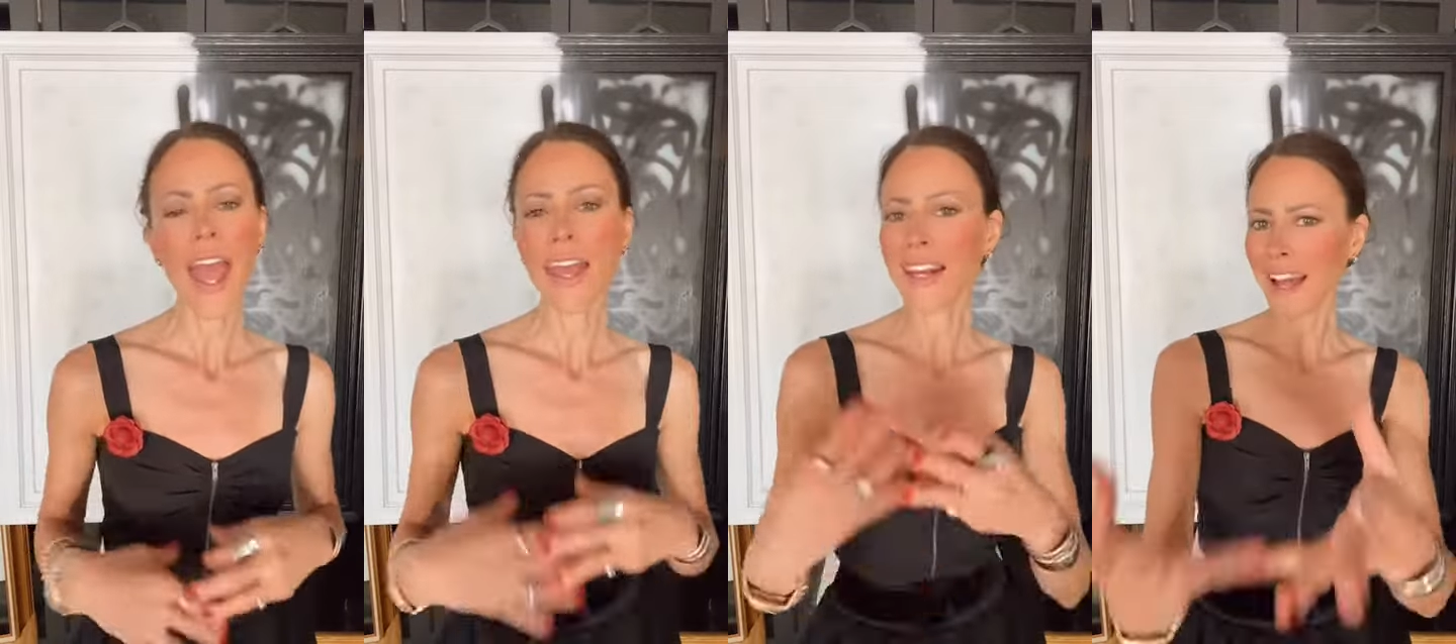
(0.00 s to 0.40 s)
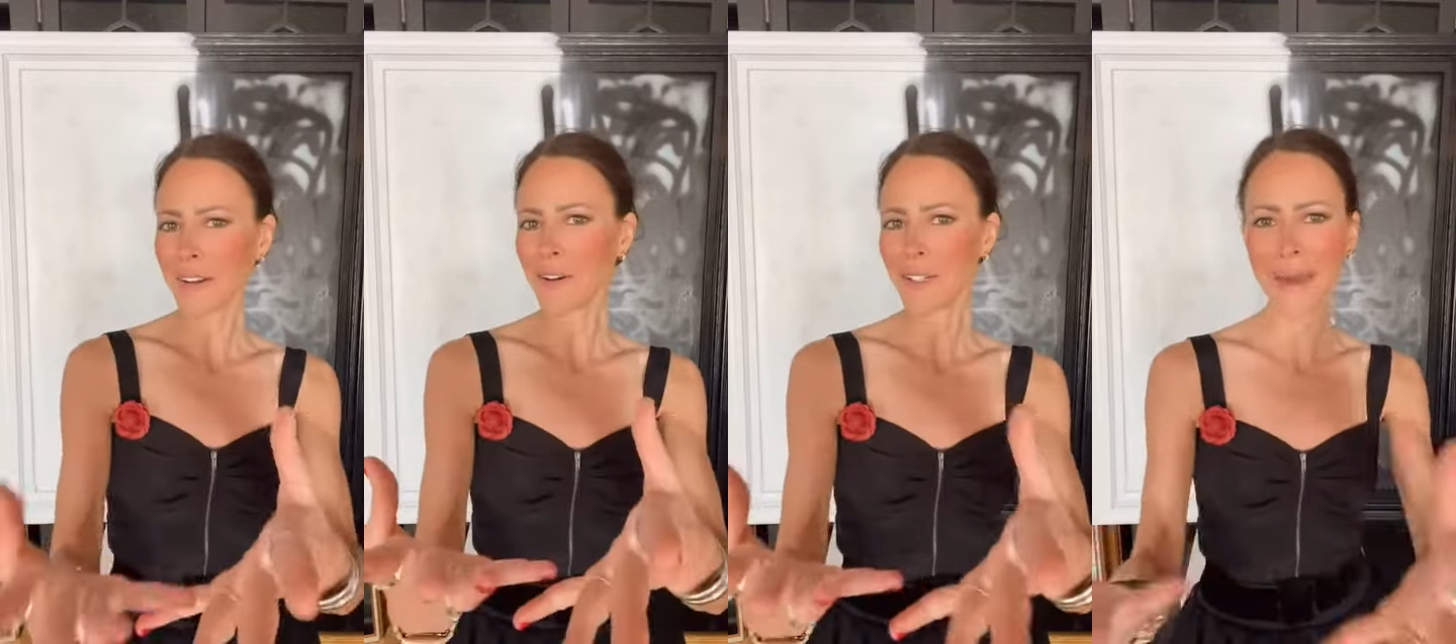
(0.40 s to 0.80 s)
And it kind
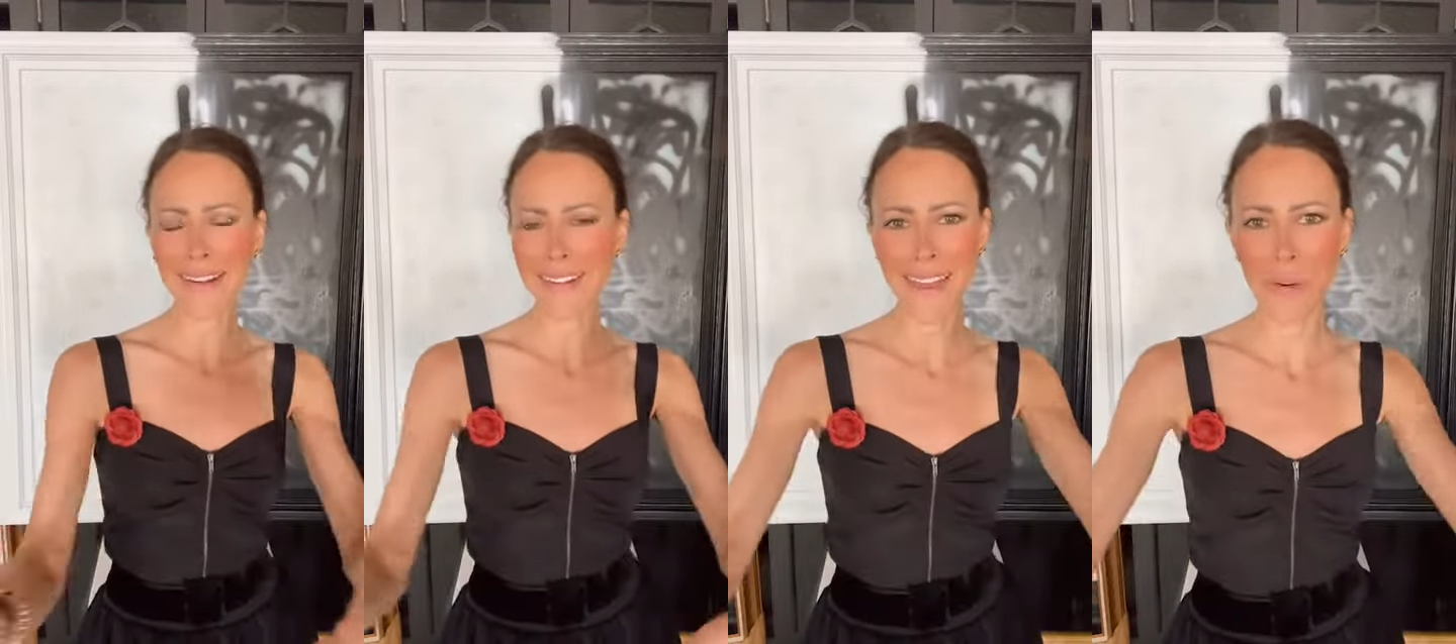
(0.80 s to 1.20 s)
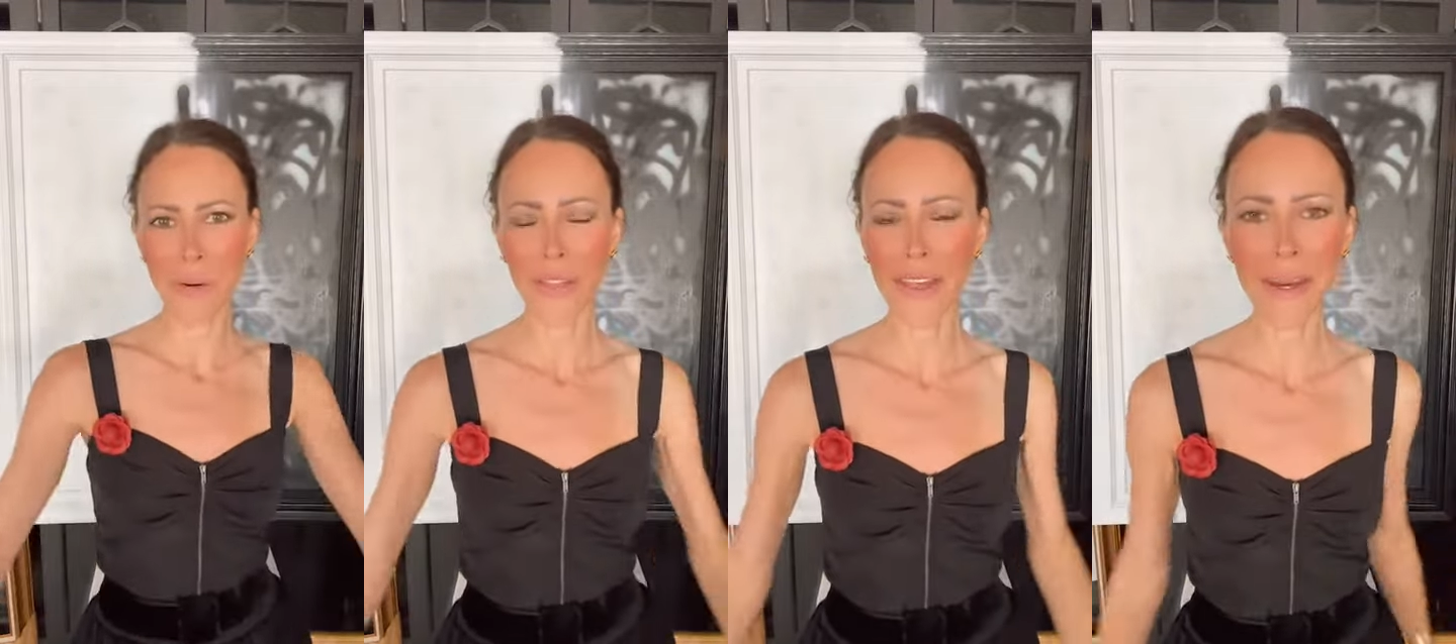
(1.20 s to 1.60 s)
of goes back to that
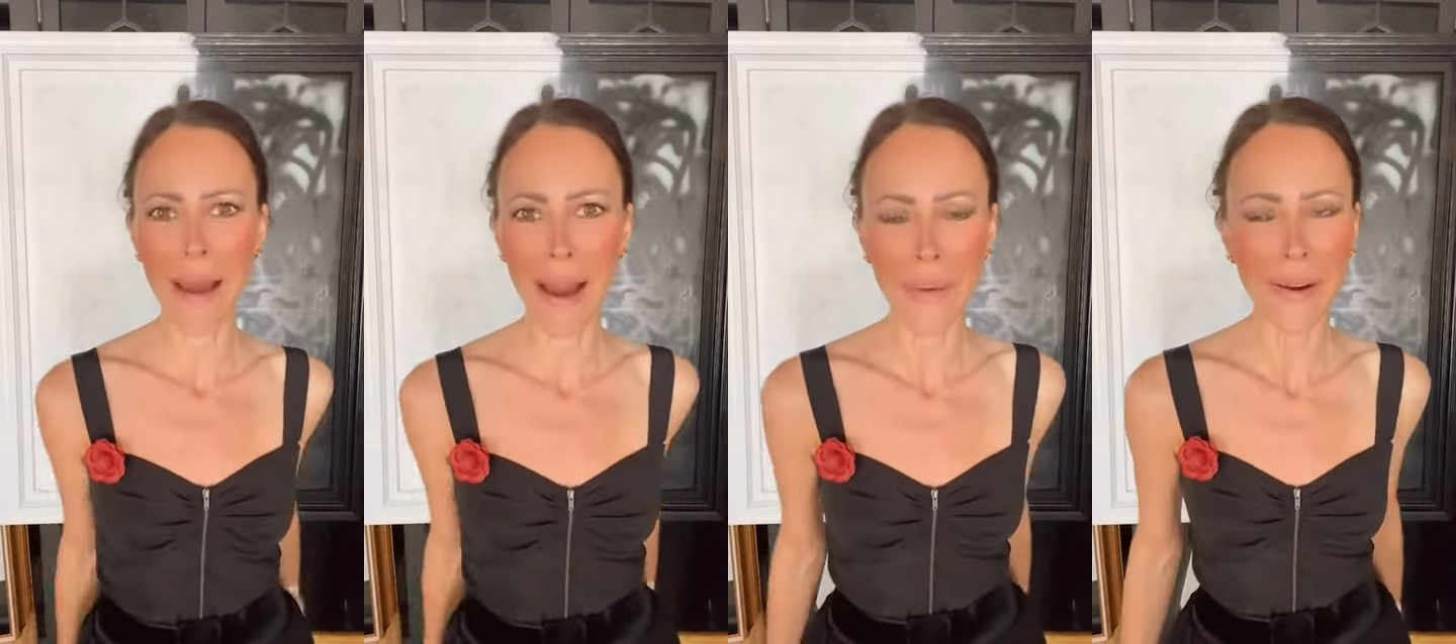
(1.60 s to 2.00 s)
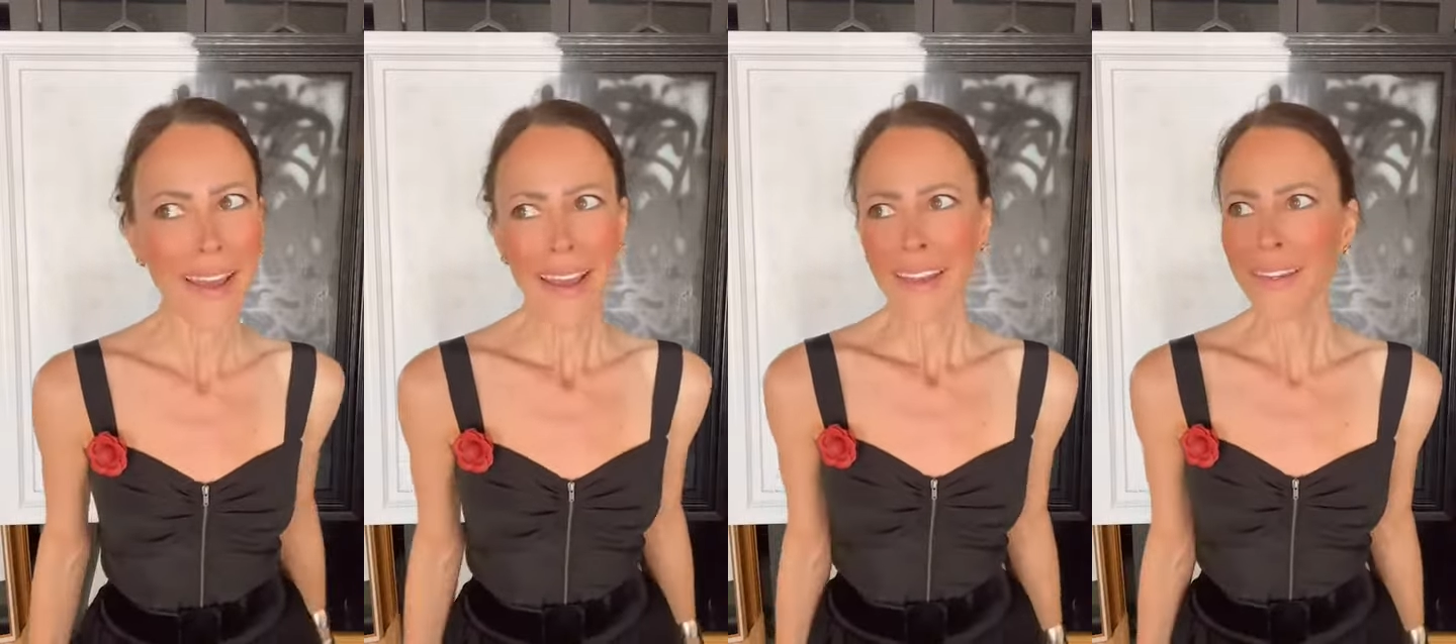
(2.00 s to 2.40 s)
whole thing about,